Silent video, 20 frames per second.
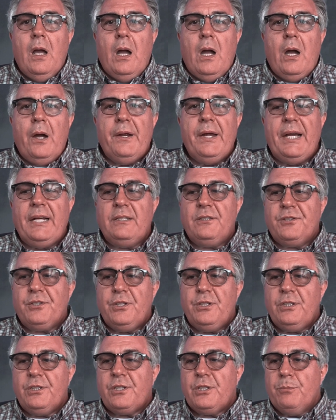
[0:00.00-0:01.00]
All right, so
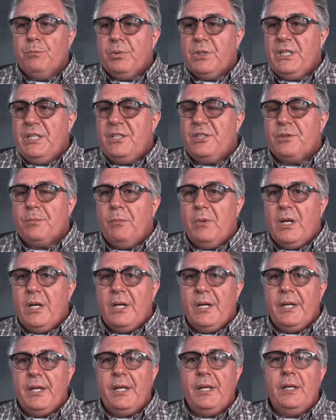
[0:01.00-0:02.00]
this completes
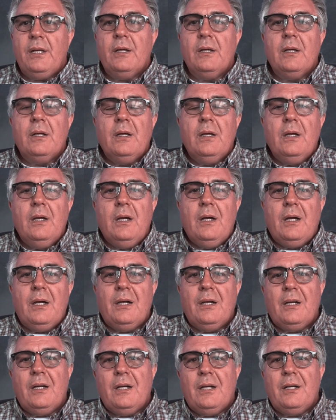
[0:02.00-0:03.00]
my
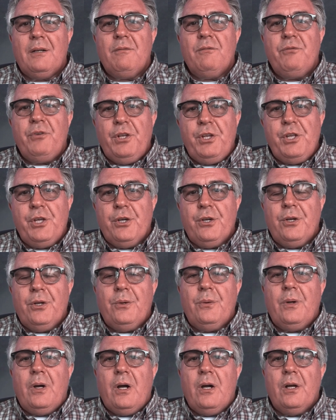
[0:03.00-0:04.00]

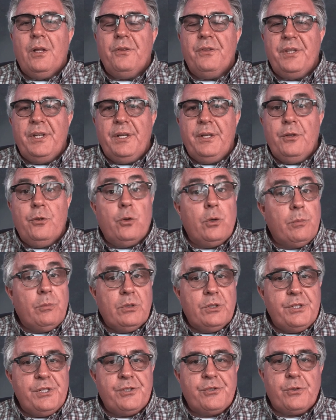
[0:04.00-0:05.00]
video on the normal
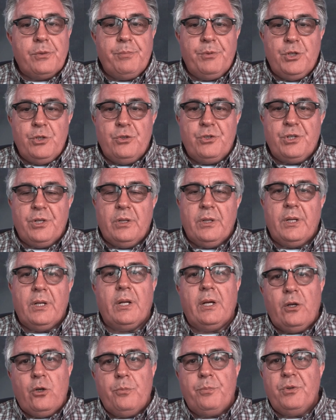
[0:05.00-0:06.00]
distribution, and I
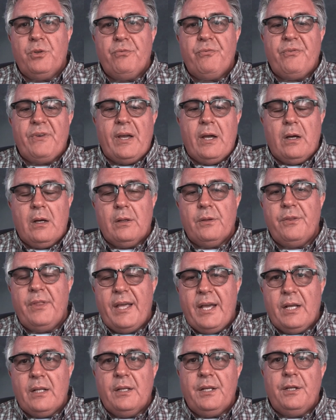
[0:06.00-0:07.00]
hope you found
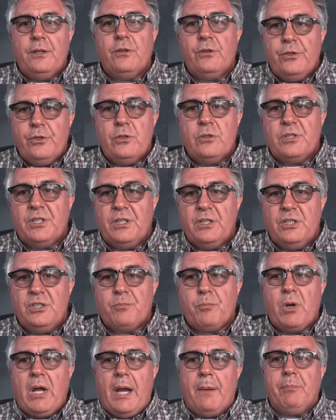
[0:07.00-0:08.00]
that introducing these
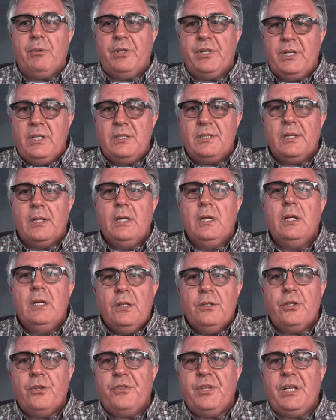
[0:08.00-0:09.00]
properties,
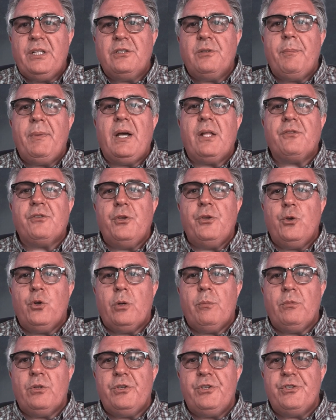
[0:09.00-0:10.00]
the things about the
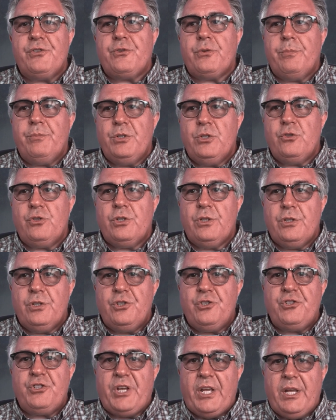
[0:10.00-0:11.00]
normal distribution, the
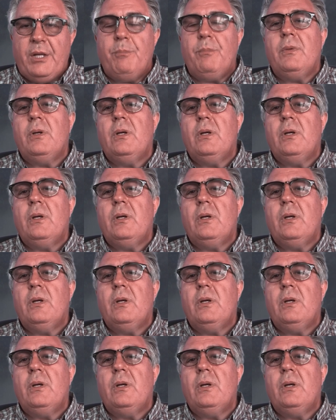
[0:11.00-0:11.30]
shape,